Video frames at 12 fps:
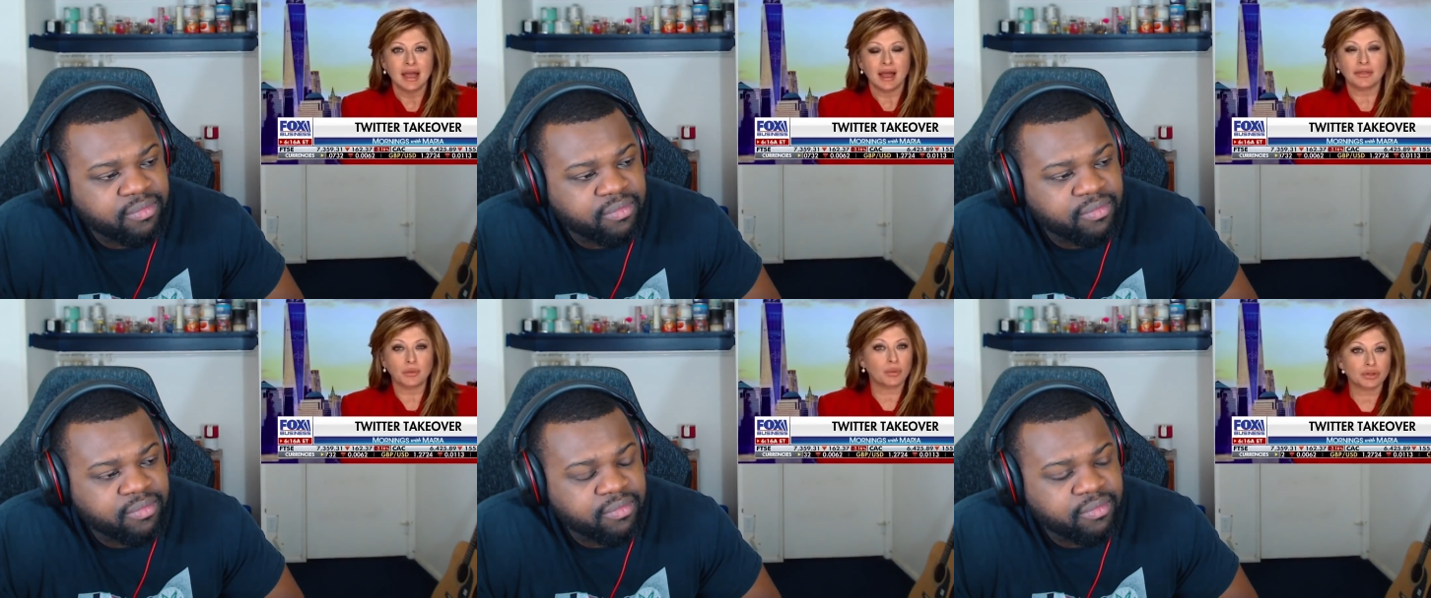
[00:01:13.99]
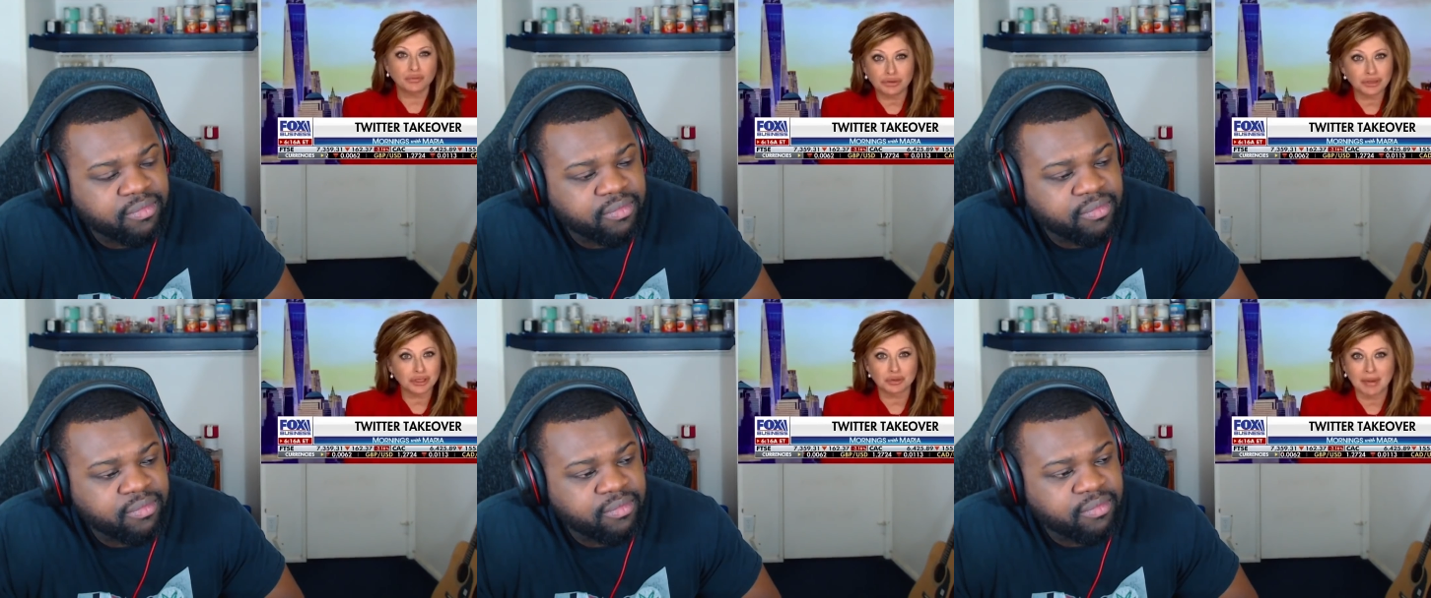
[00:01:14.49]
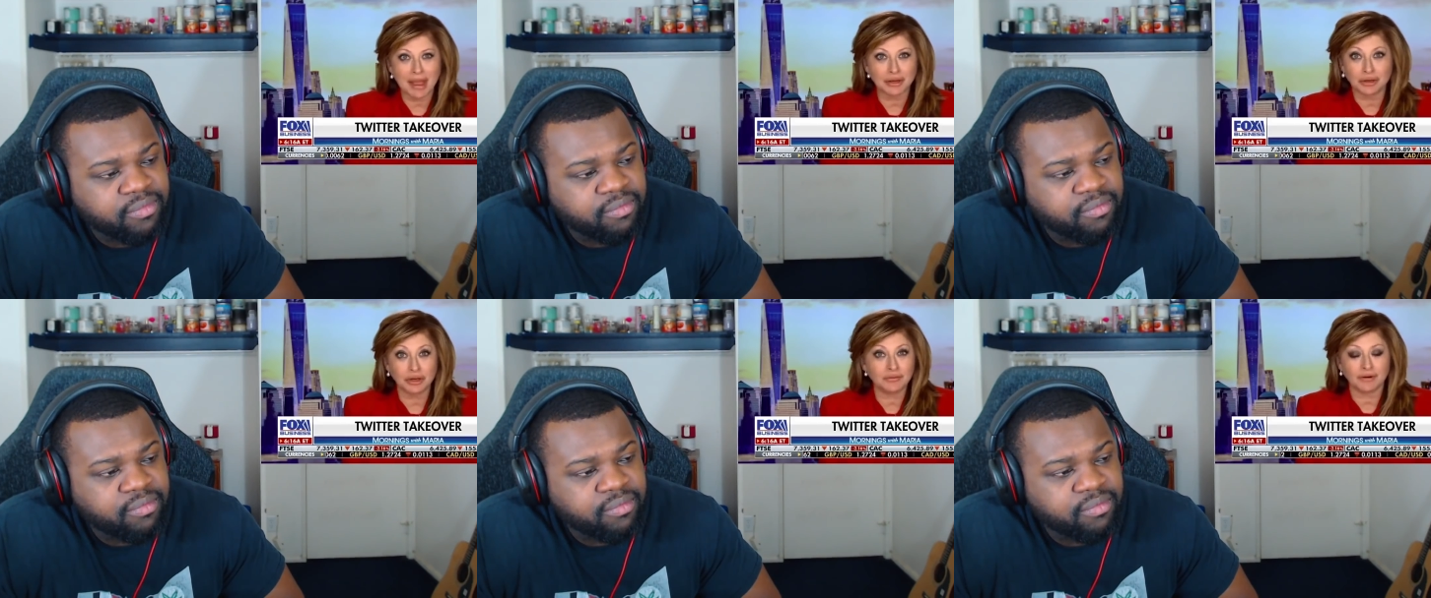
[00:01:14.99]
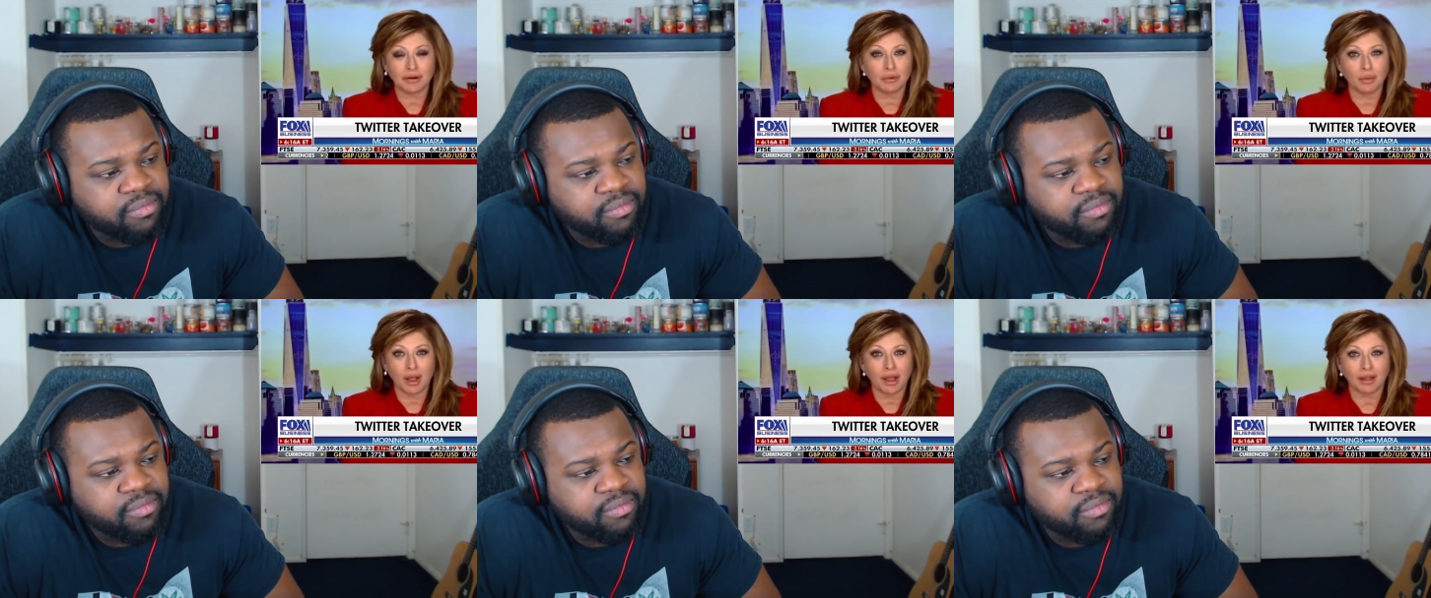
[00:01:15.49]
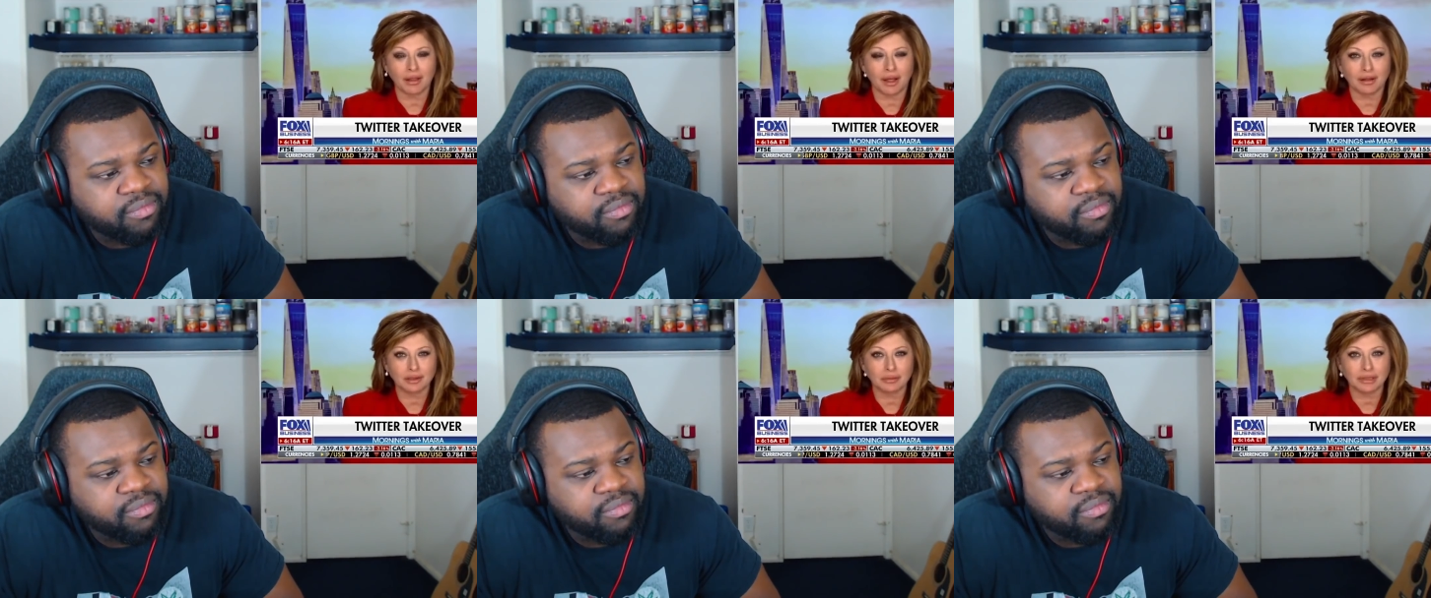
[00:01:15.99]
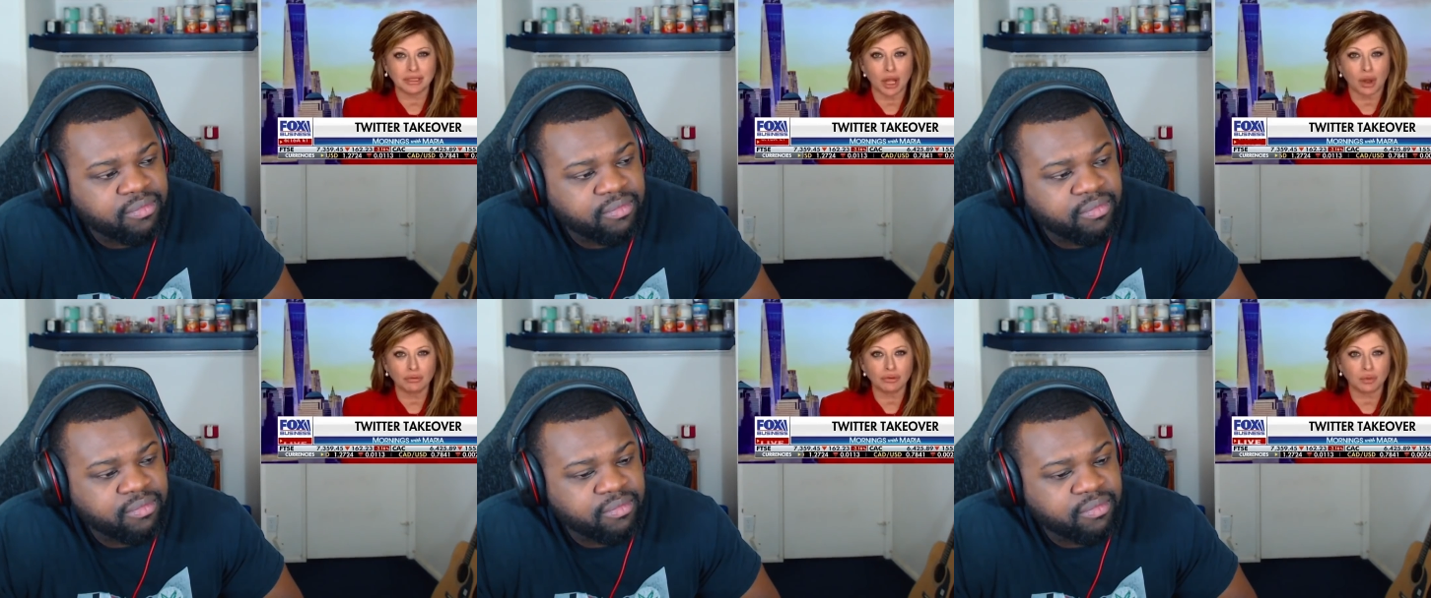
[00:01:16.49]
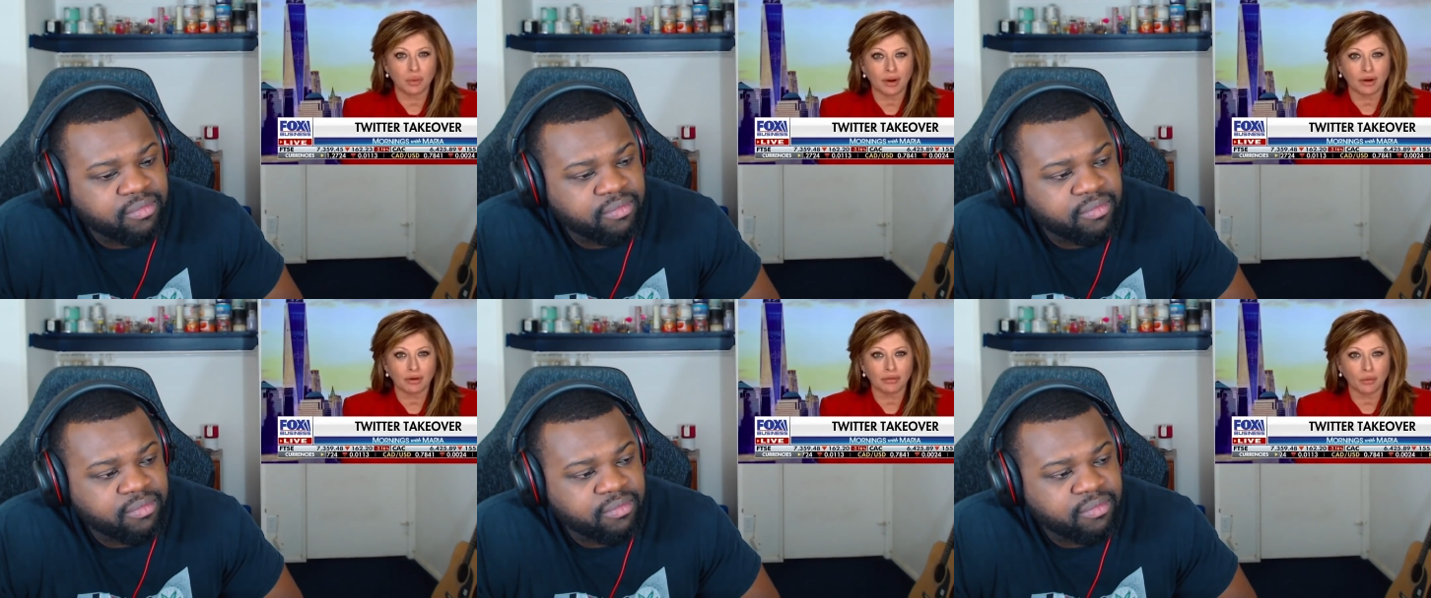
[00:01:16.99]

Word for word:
Speaker 1: Uh, the world's richest man could very well ultimately own Twitter.